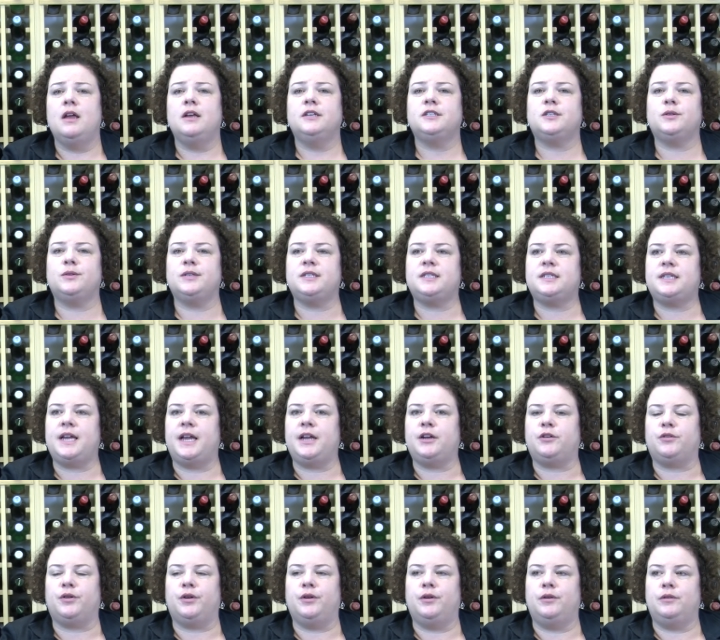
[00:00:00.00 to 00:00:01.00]
So
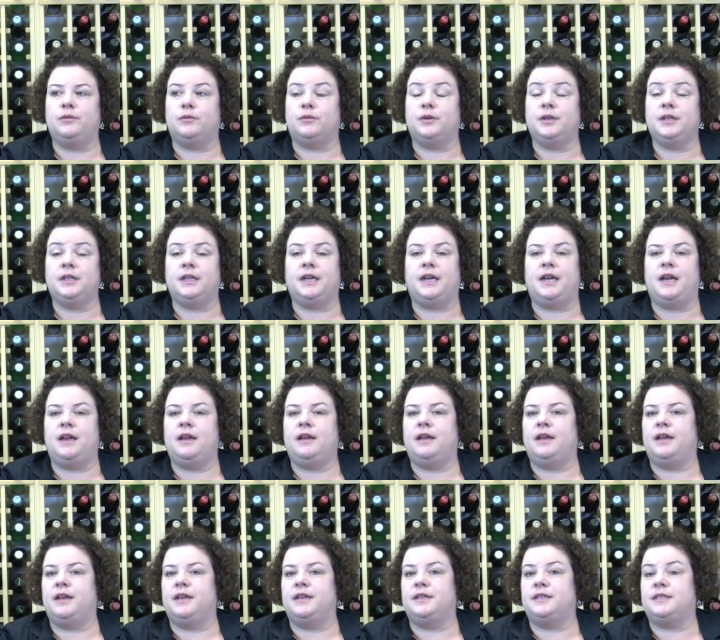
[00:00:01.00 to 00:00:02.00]
estate grown really
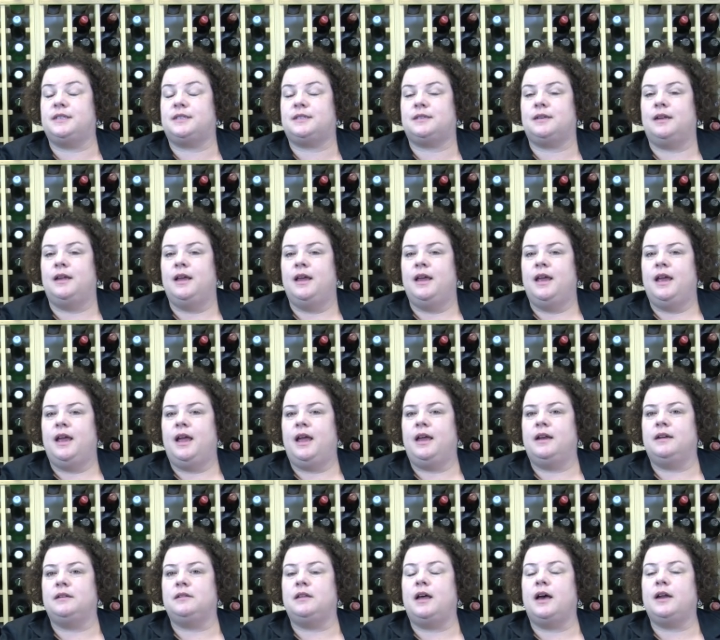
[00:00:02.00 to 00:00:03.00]
is
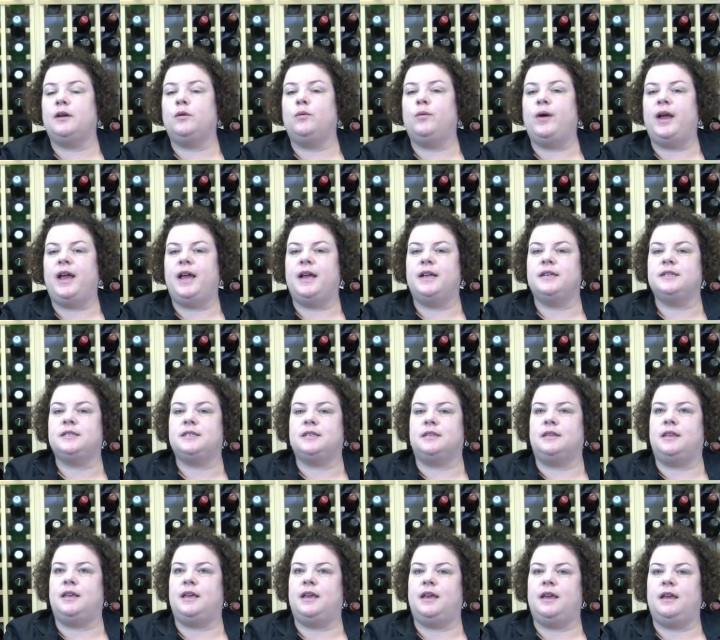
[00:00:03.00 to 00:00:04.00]
in a lot of ways
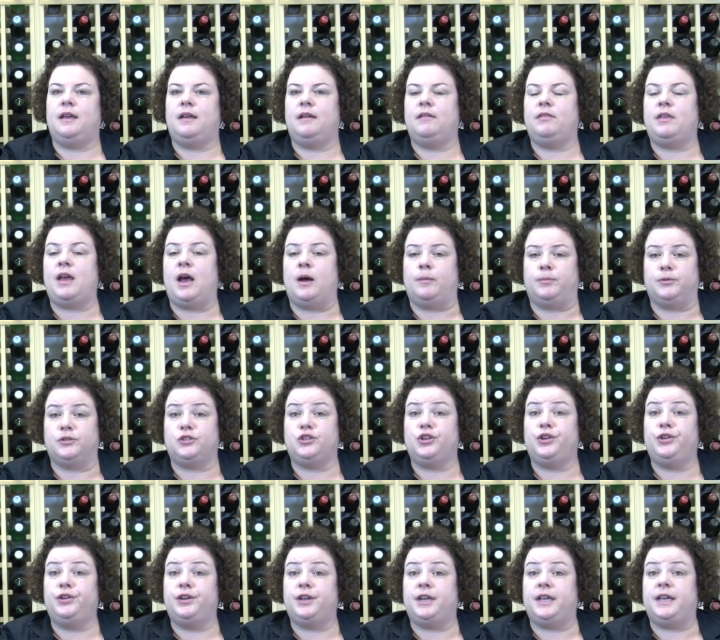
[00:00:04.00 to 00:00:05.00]
the the
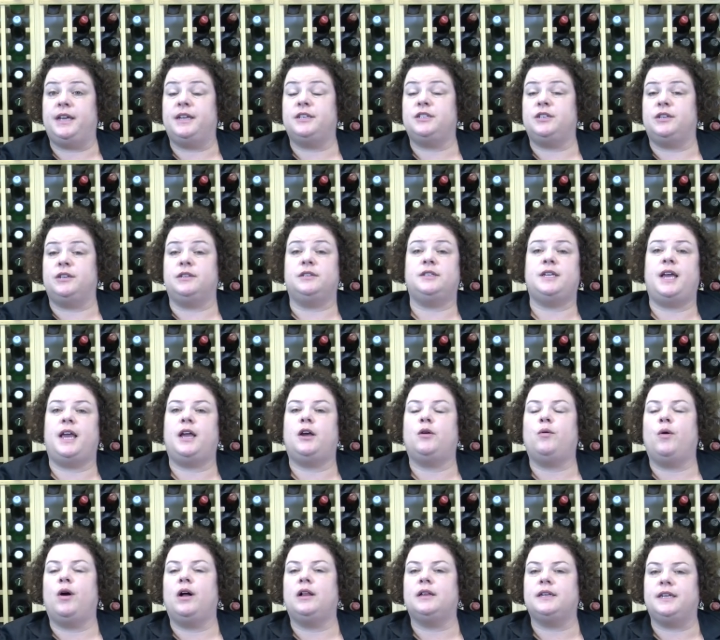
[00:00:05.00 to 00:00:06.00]
opportunity to take
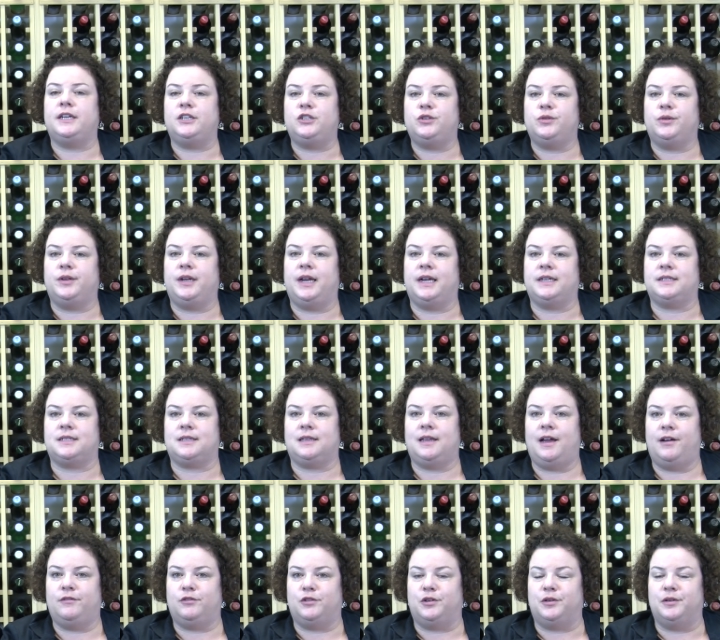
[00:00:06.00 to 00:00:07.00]
quality to a next
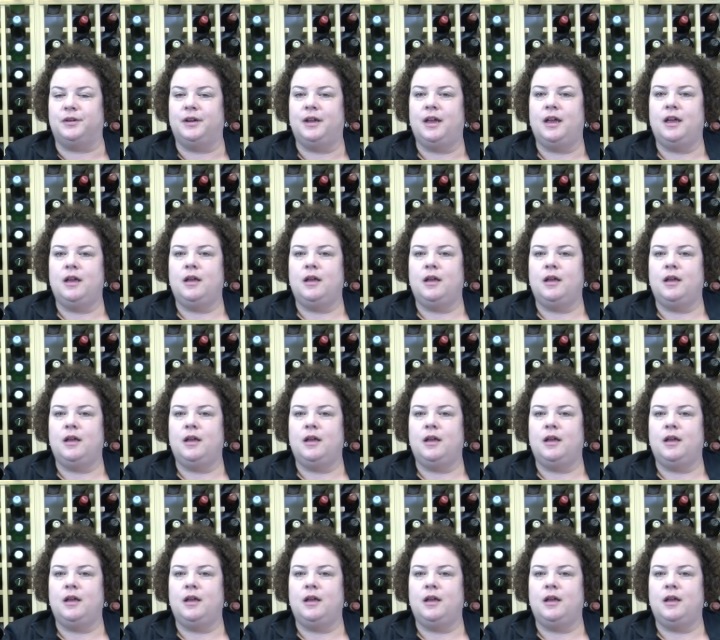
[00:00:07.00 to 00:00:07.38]
level